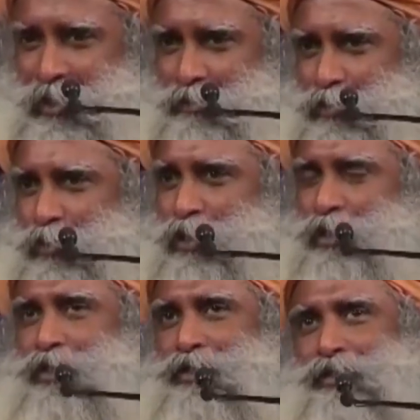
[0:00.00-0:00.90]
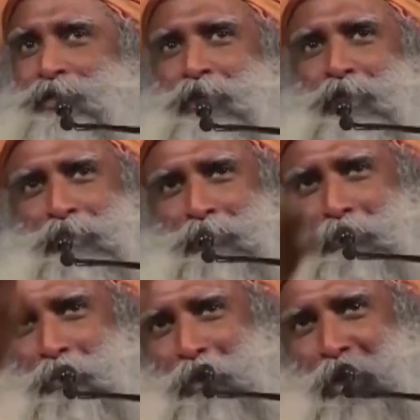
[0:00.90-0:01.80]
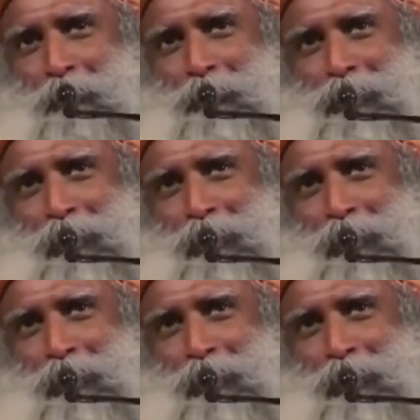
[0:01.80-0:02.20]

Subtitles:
If you look at this, is it going up or